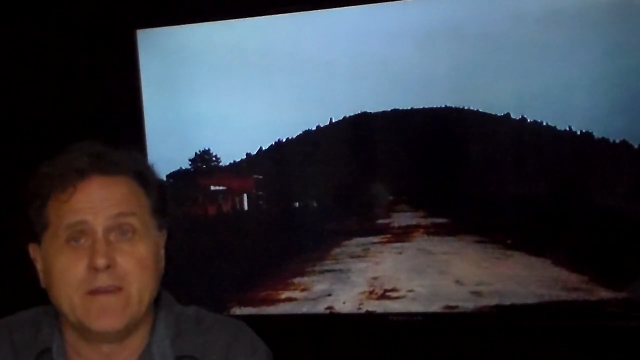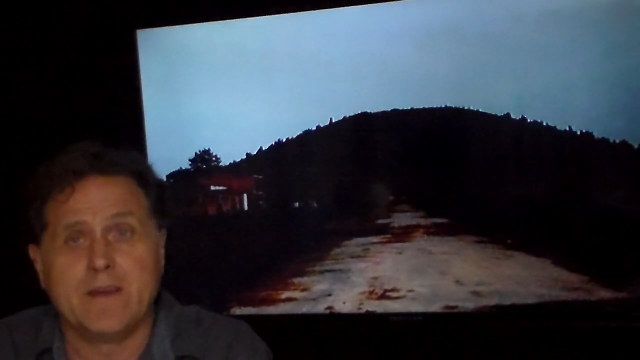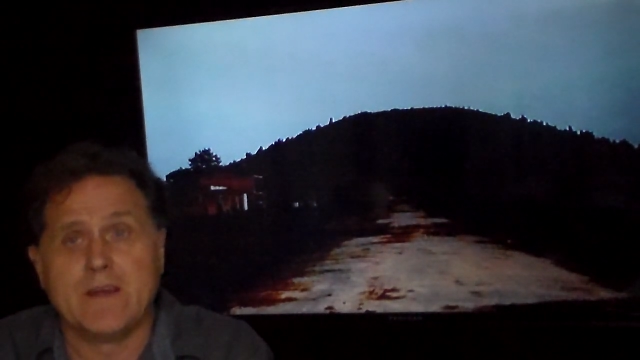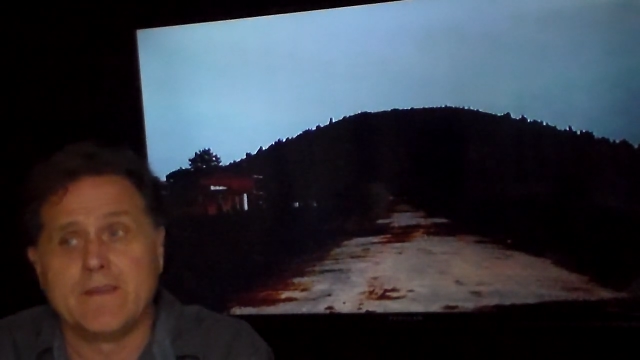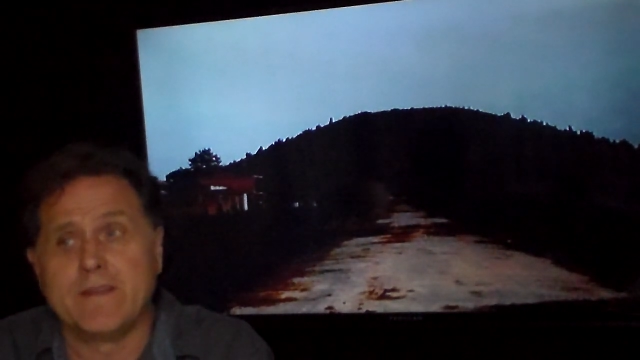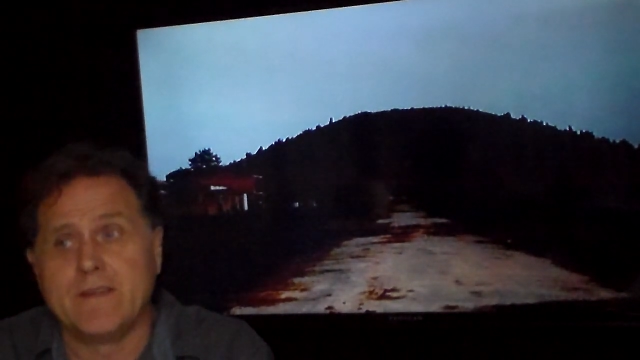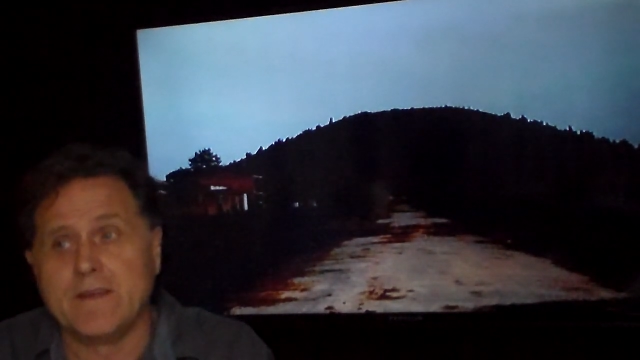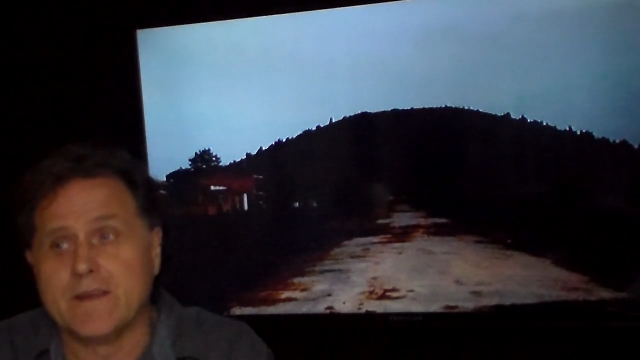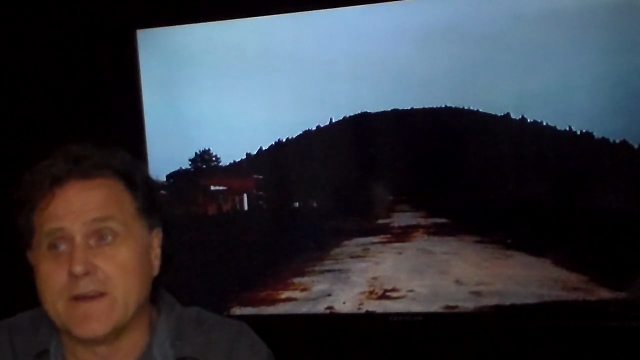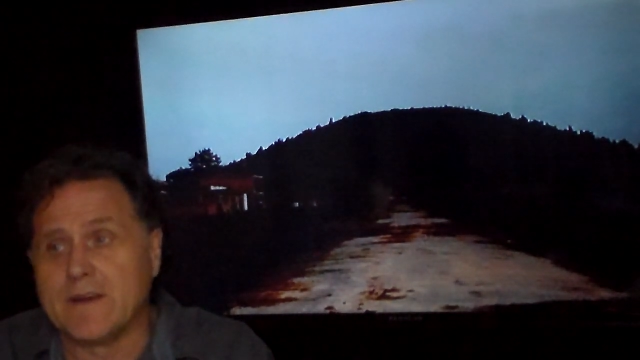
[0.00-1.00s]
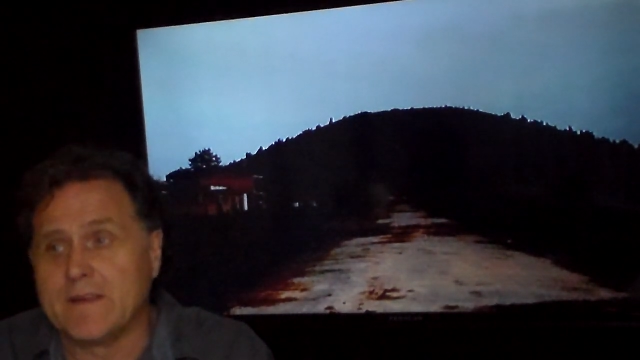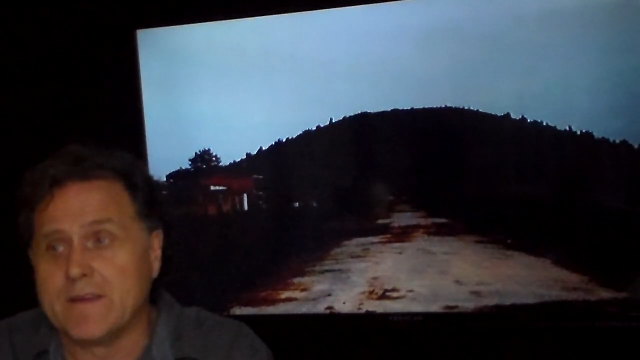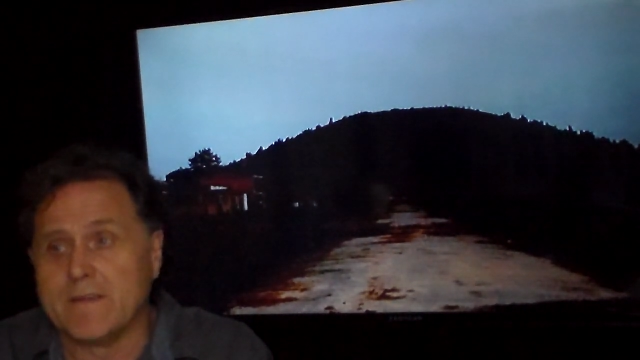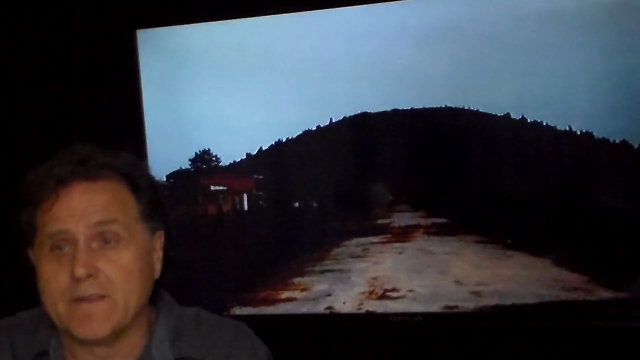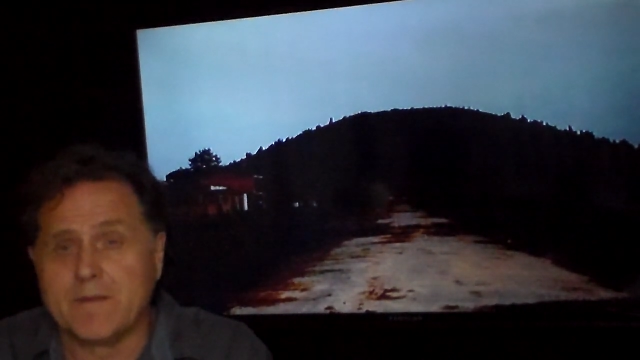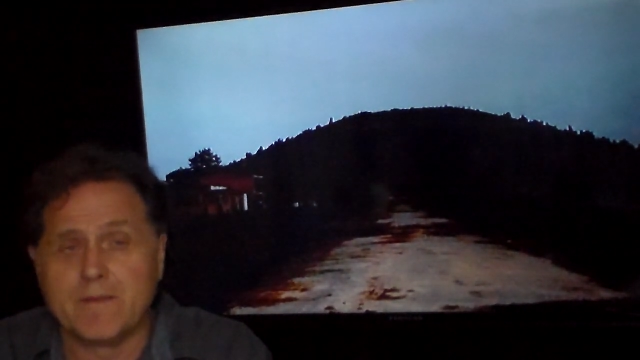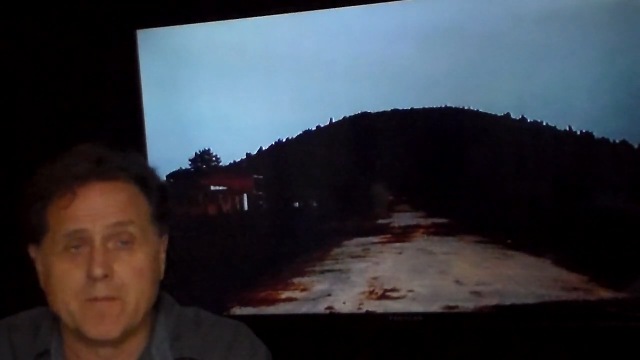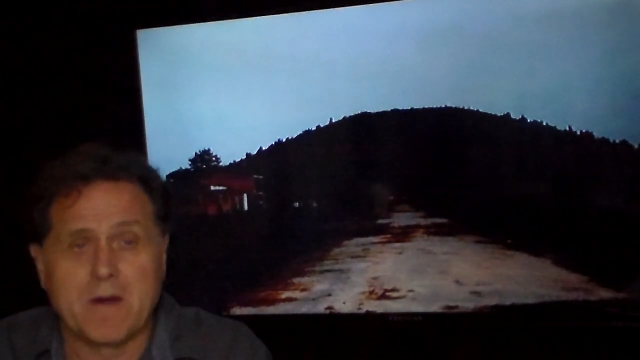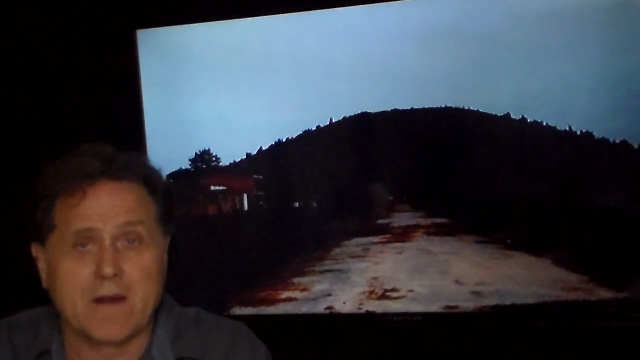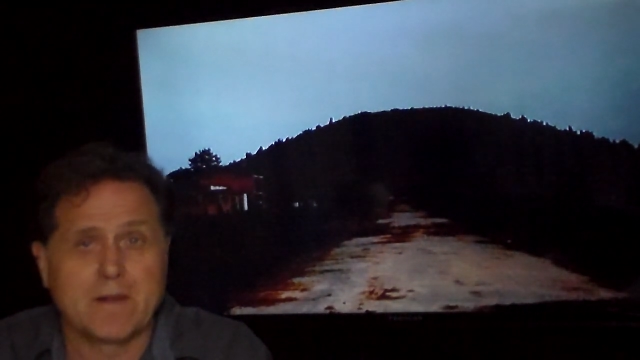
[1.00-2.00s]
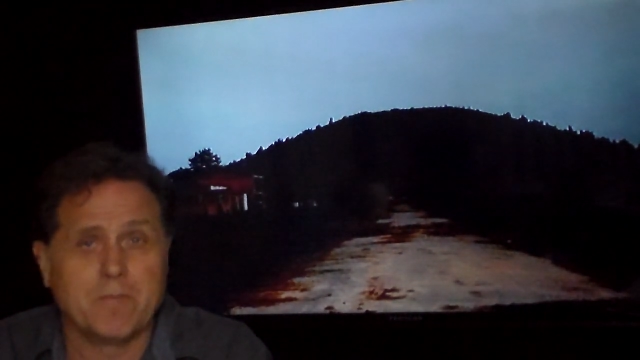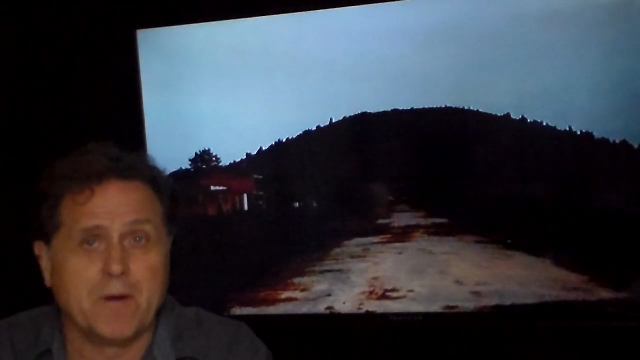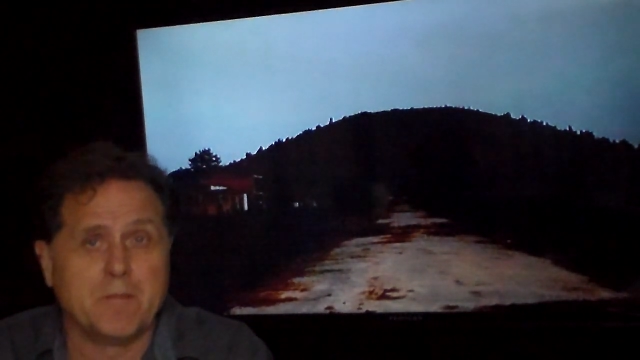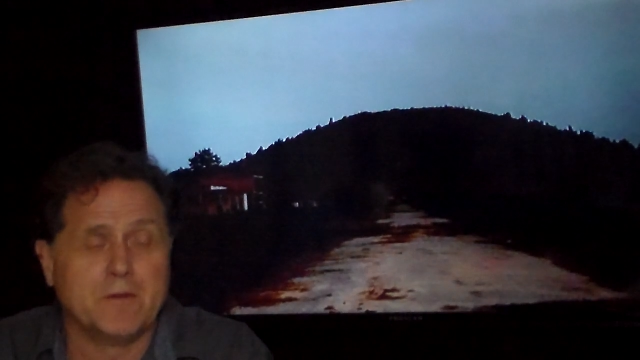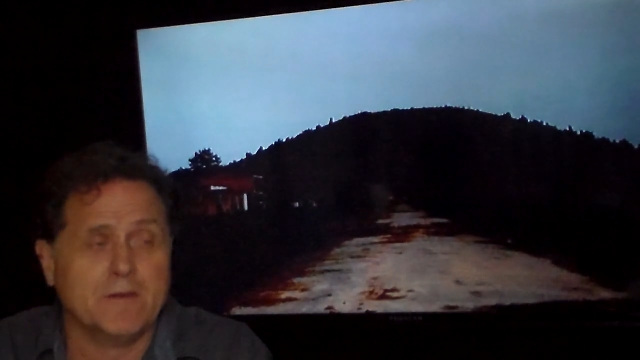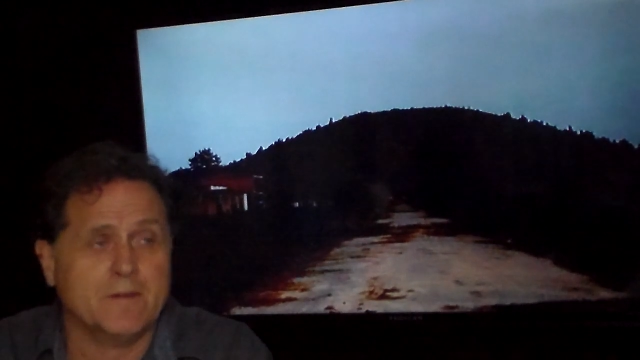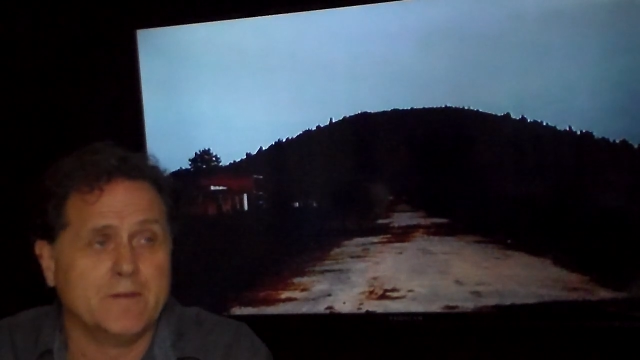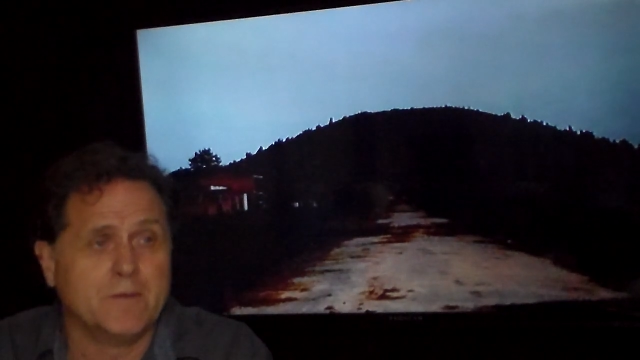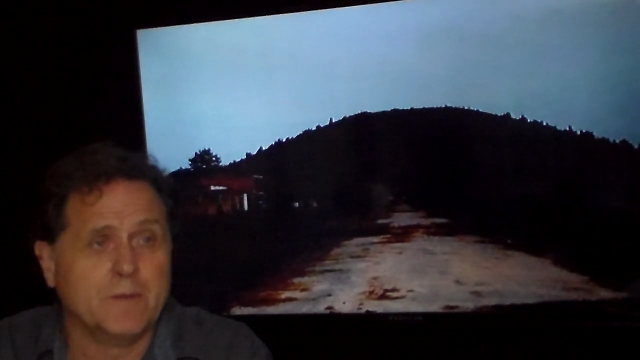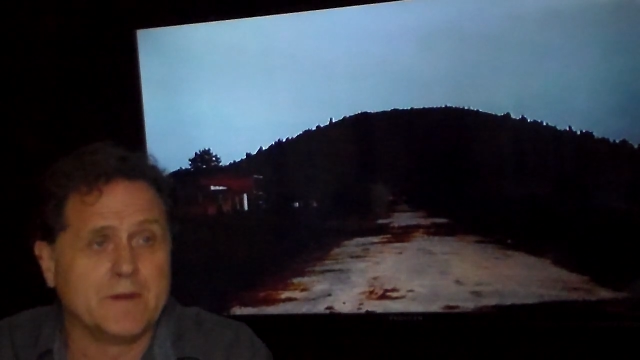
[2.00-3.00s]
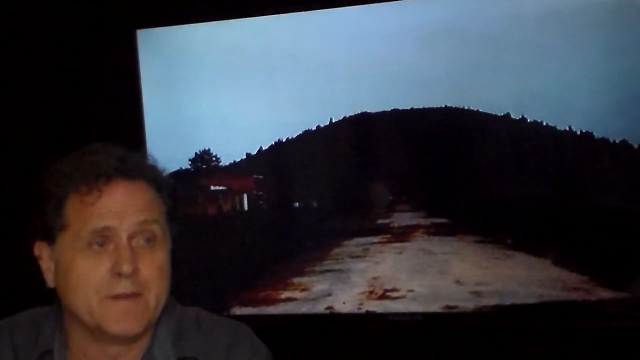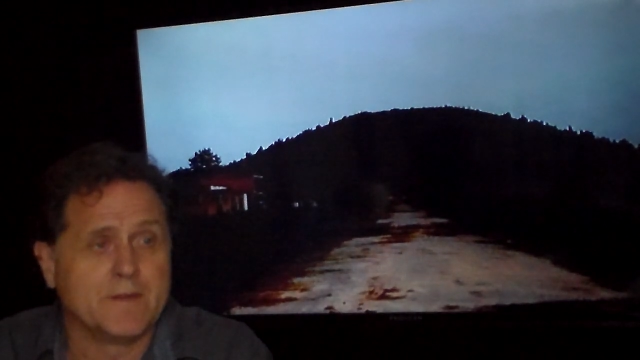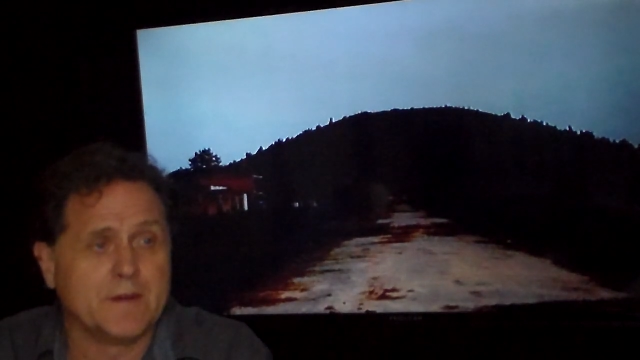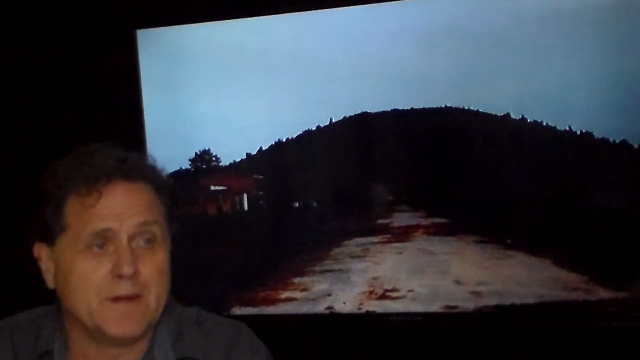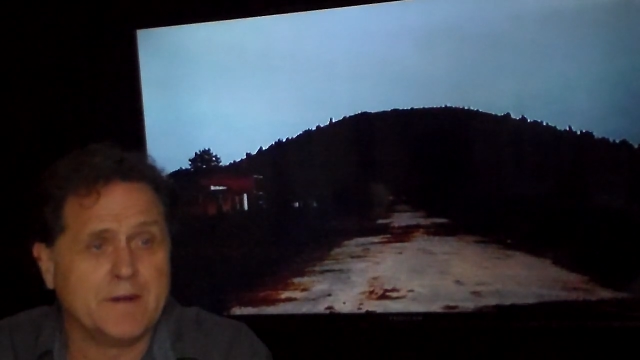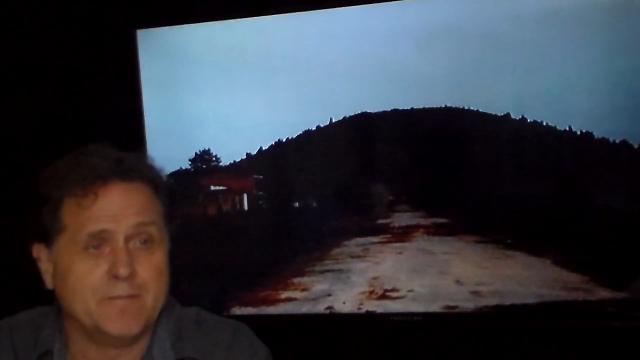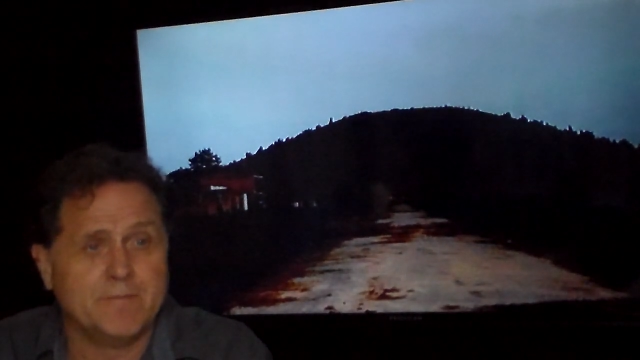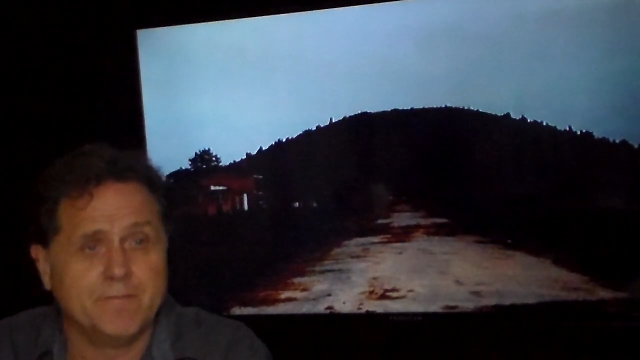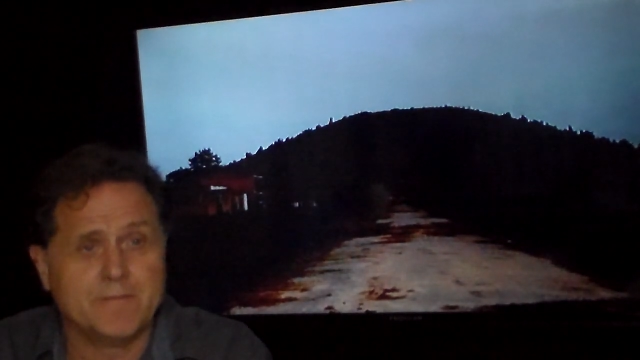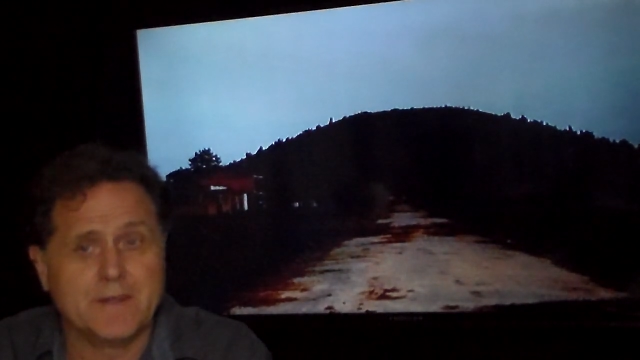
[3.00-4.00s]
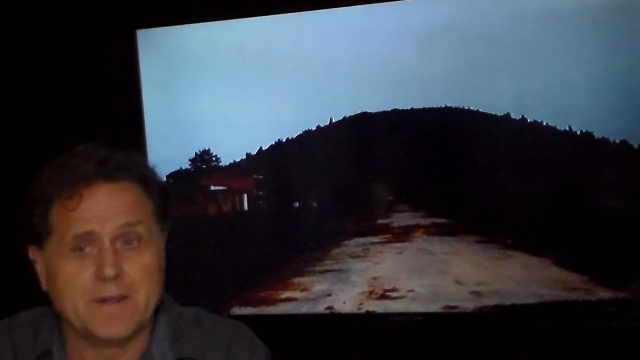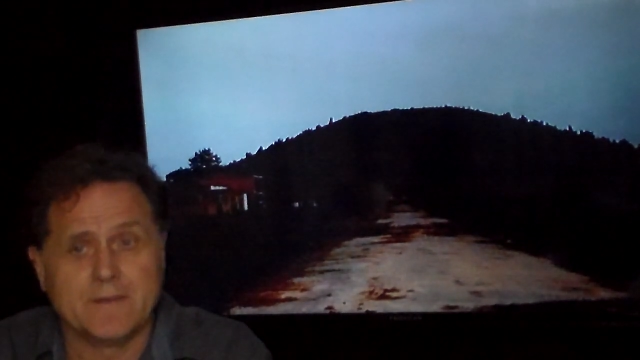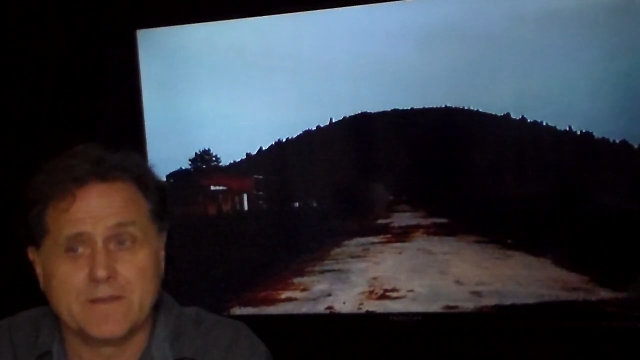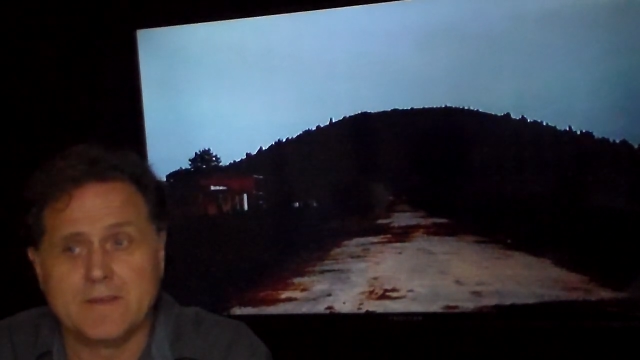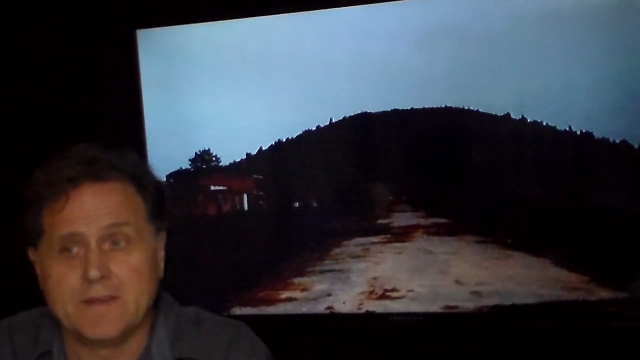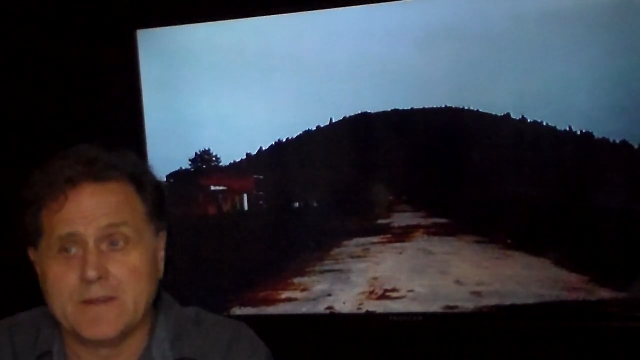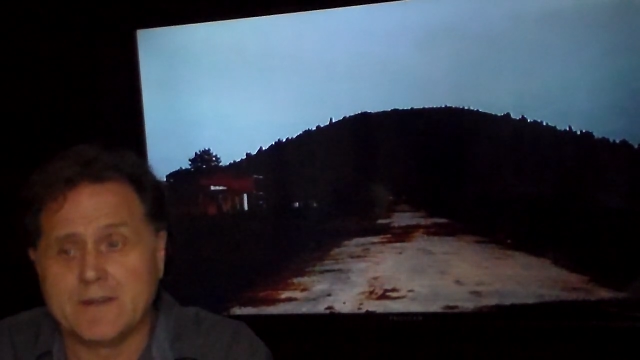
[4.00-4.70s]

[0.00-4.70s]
Then you had the you know, the market bubble with you know,